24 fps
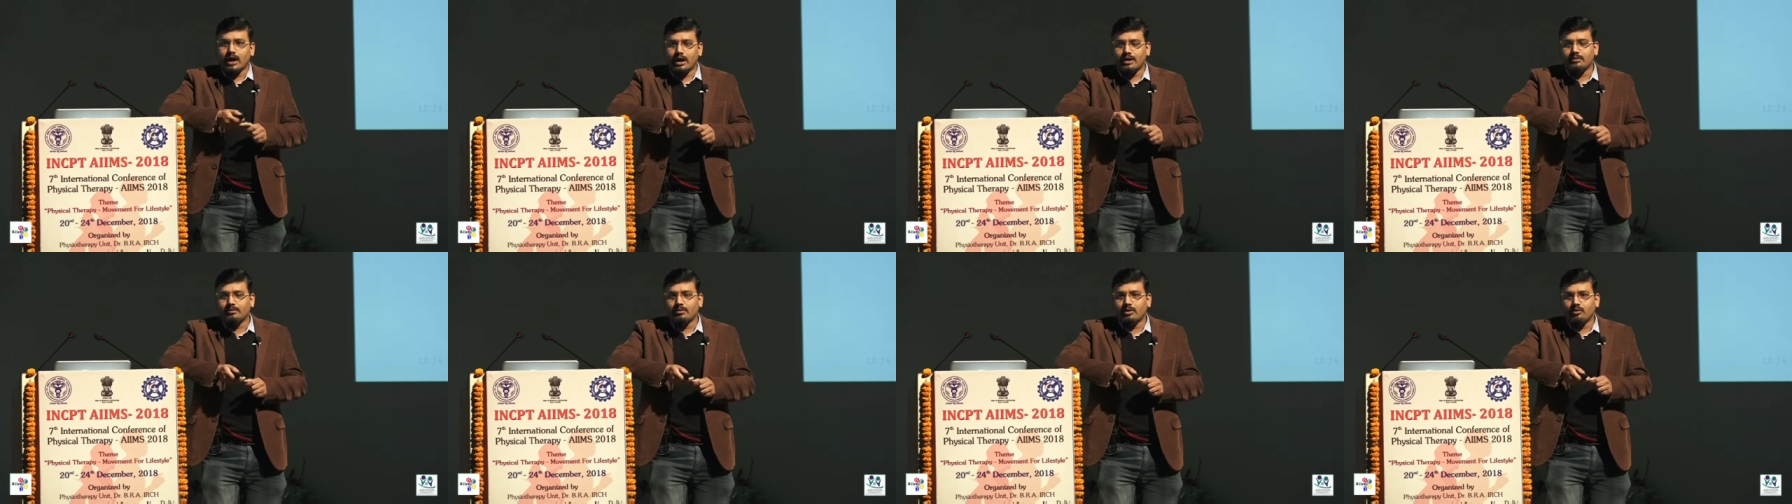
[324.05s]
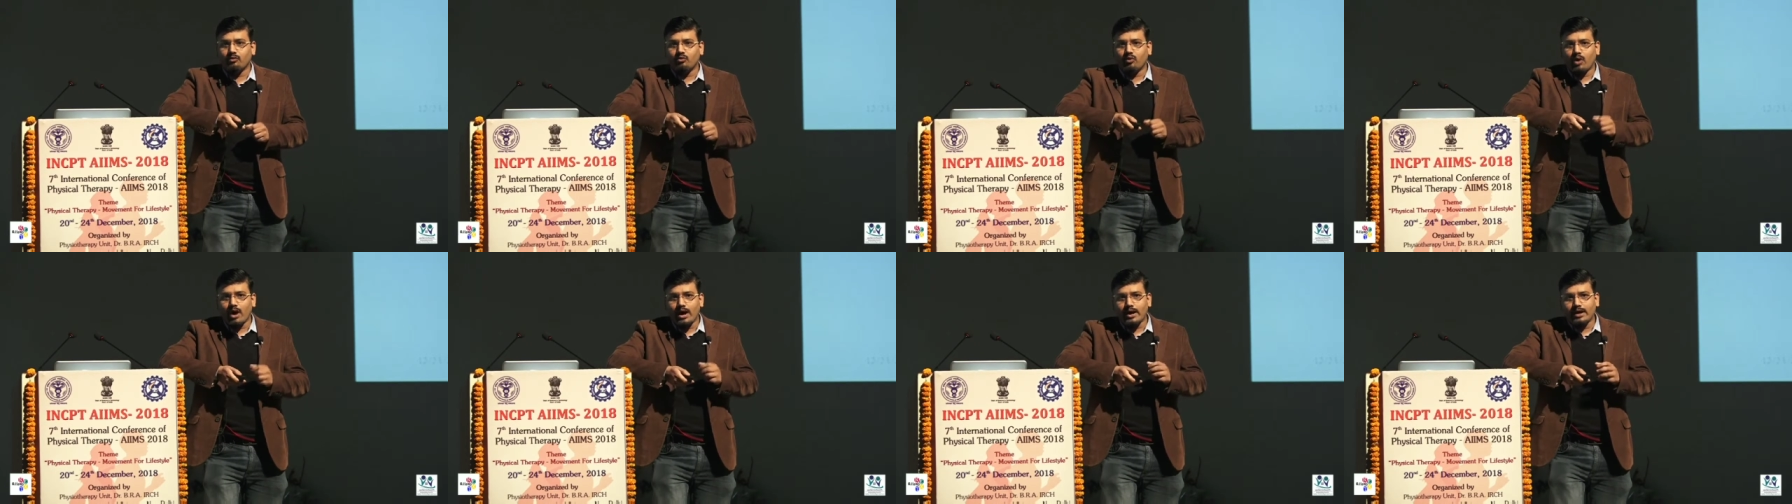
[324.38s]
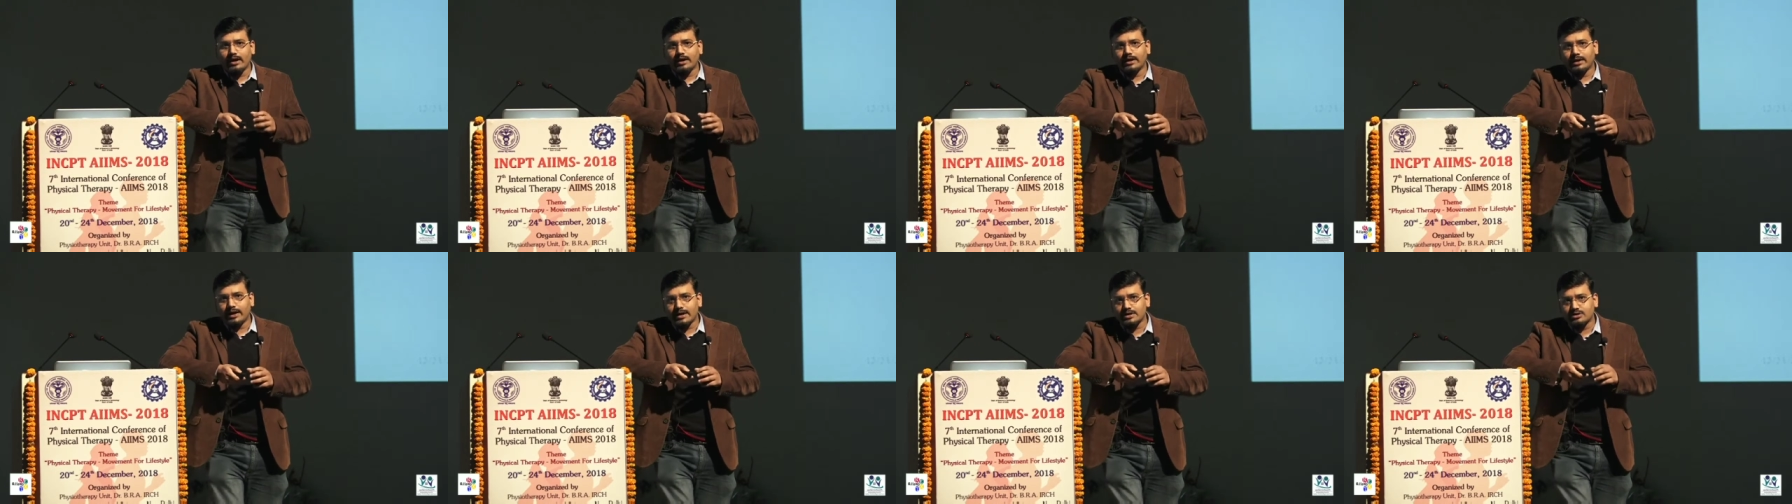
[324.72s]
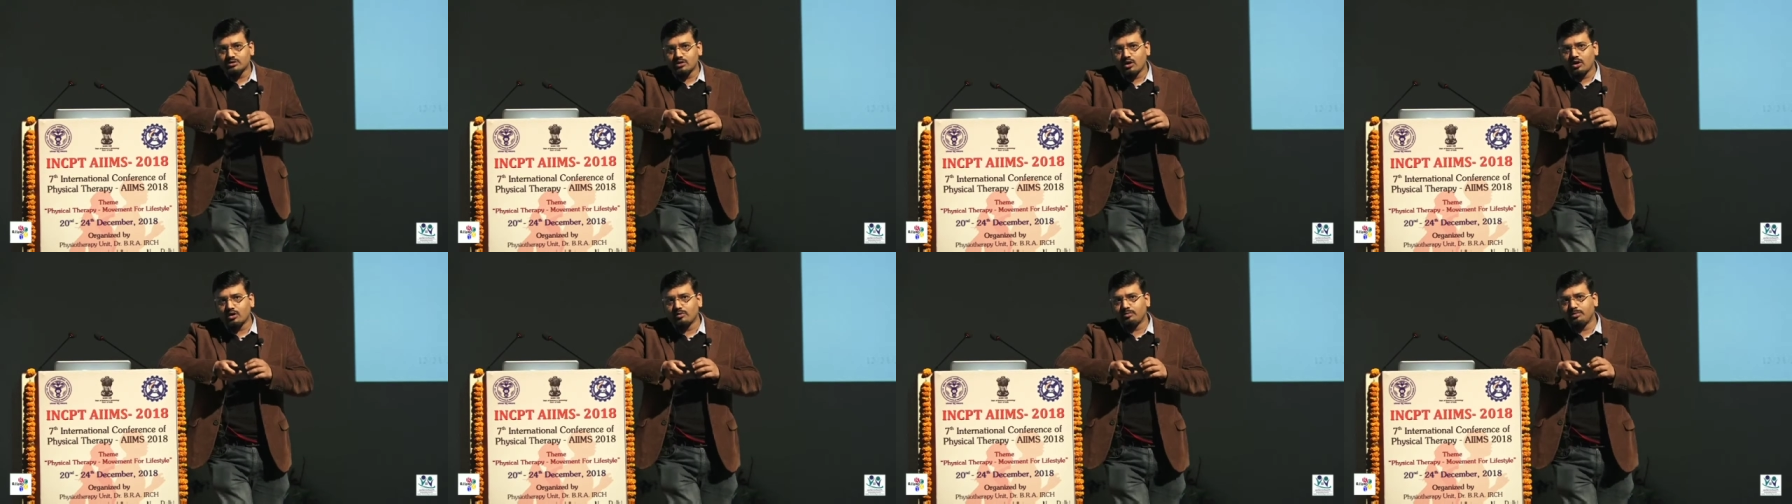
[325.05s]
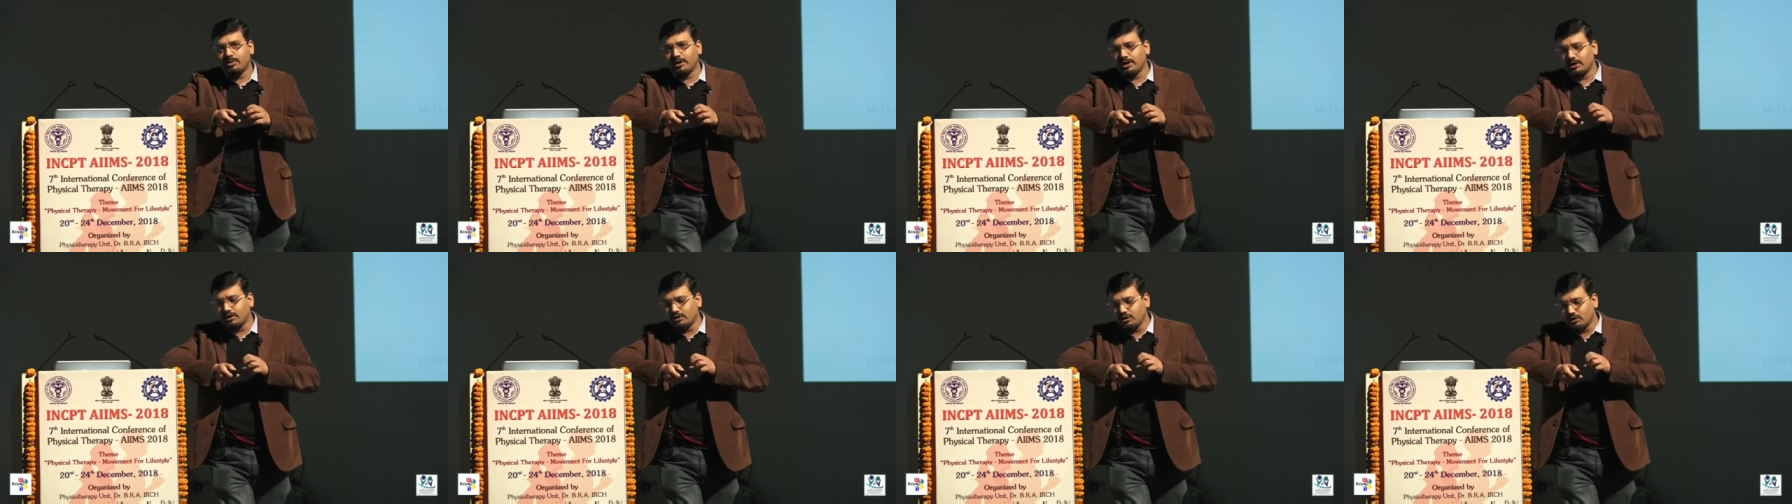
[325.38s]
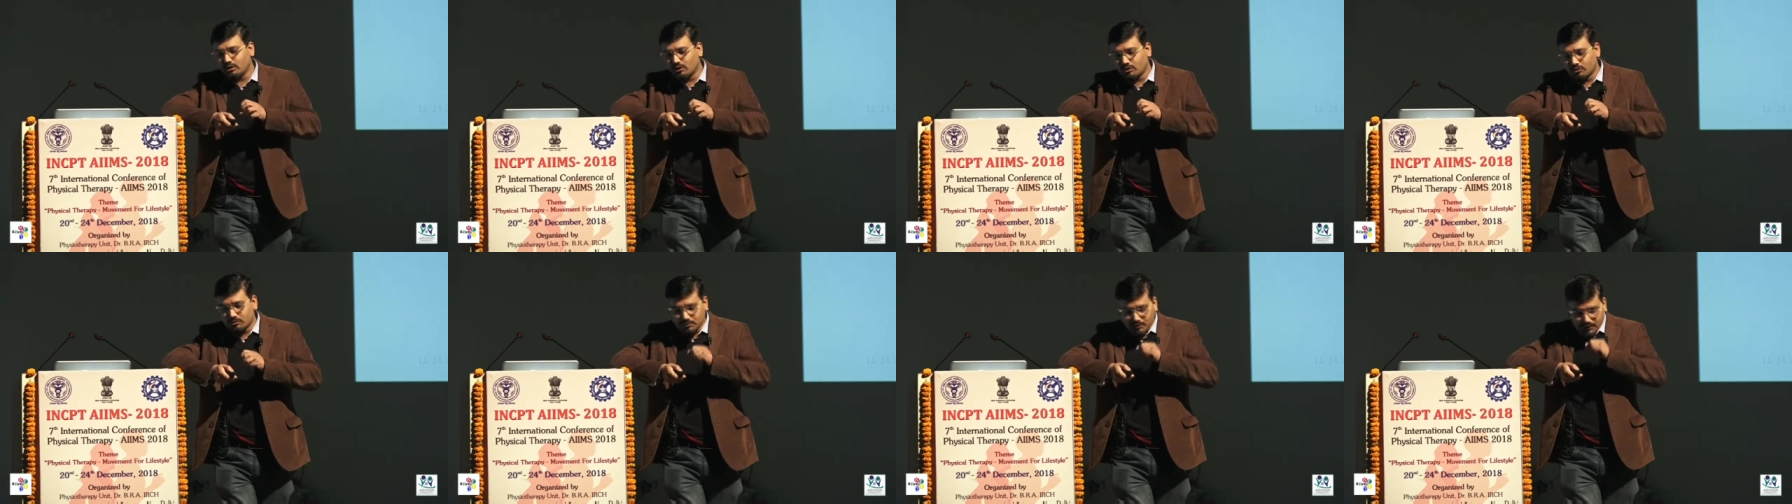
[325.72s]
and why it has not been
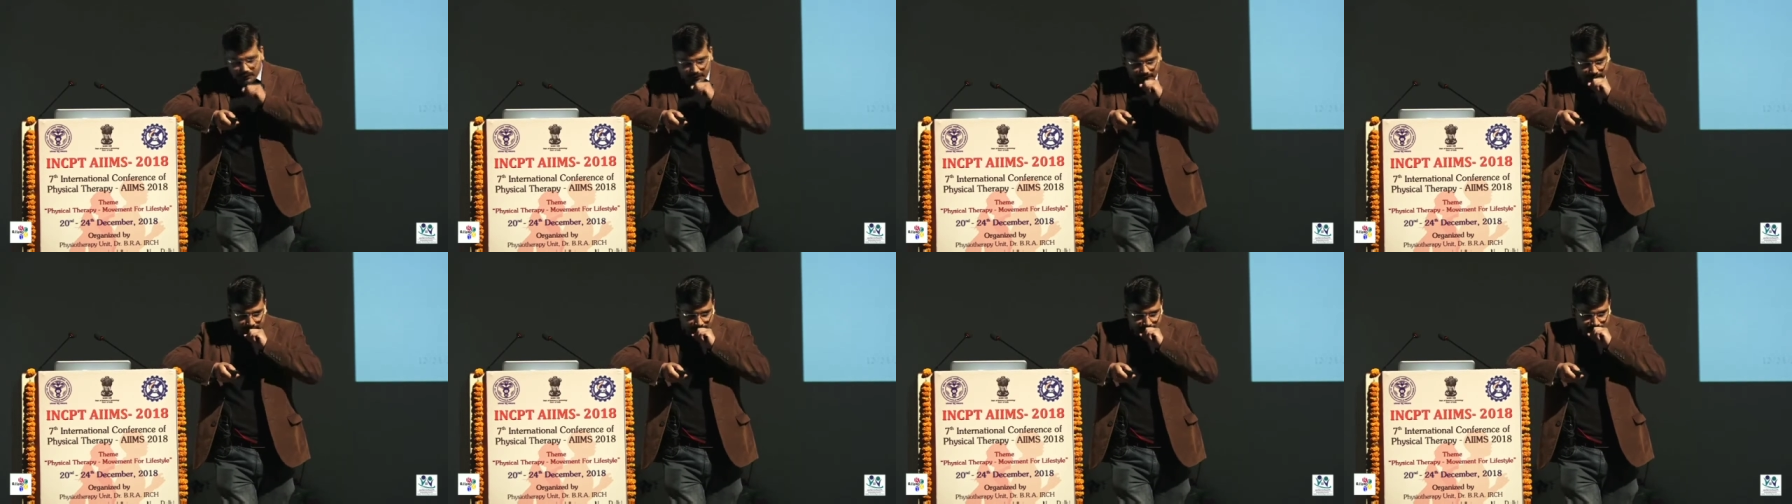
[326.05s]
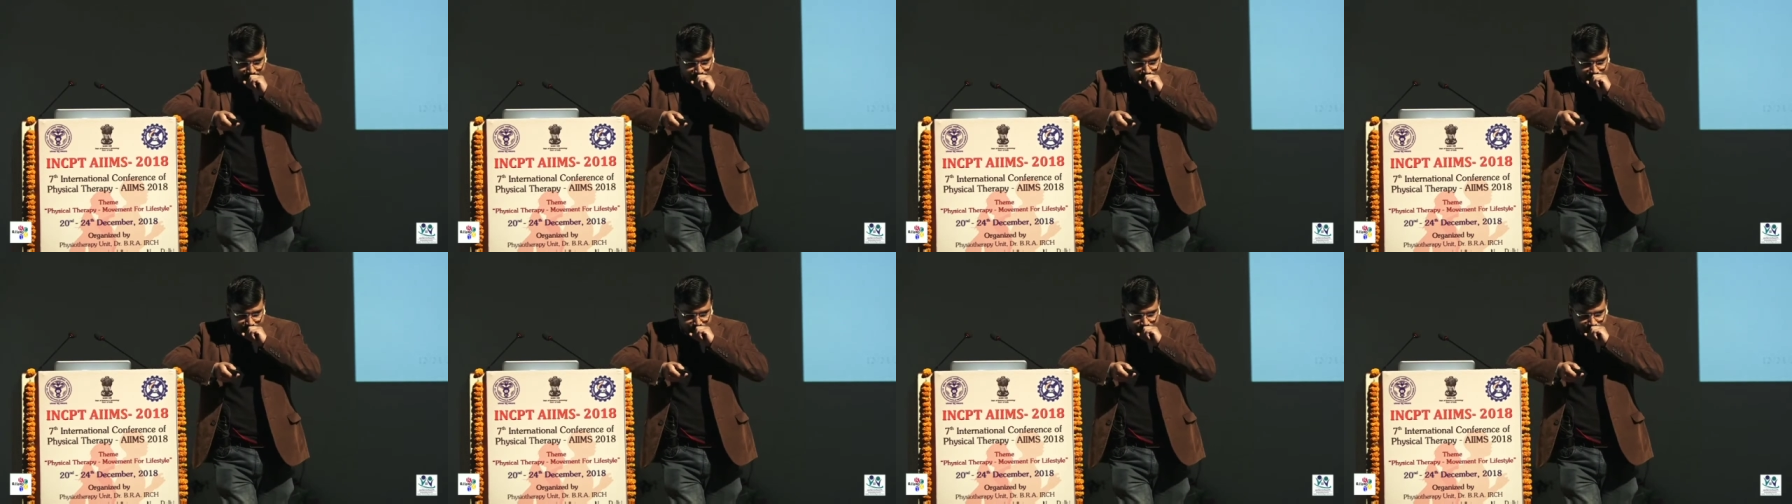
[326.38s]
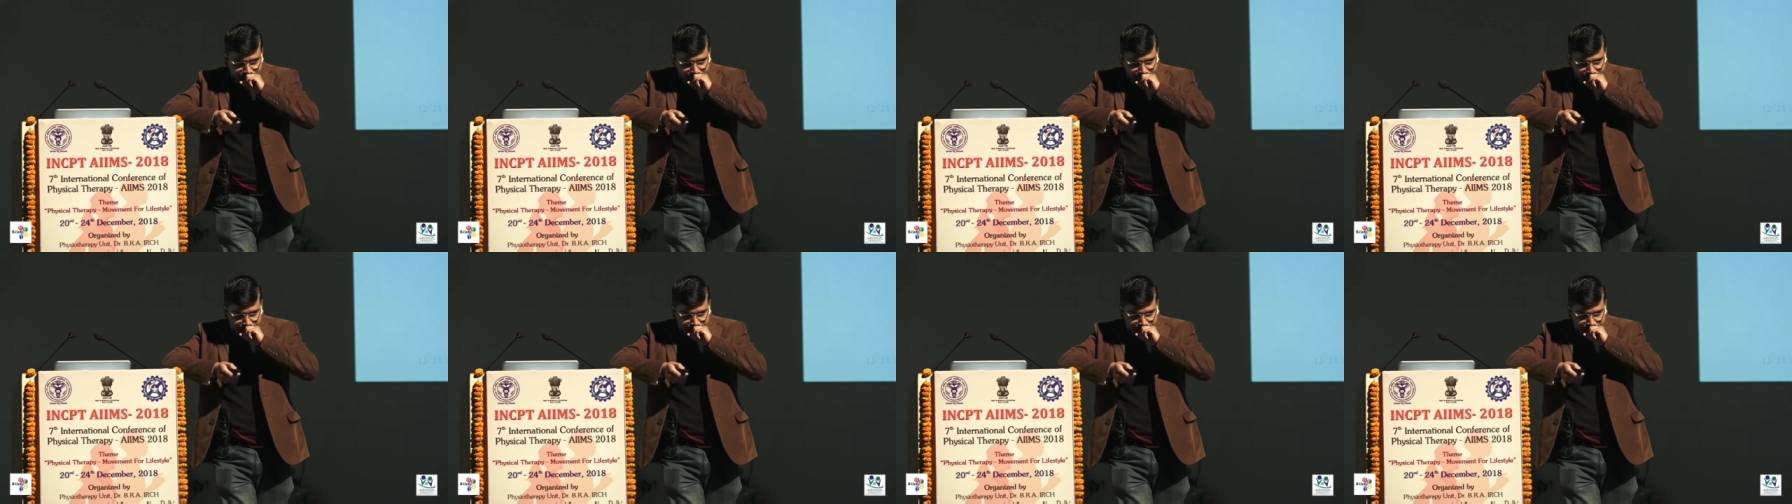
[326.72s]
you know uh,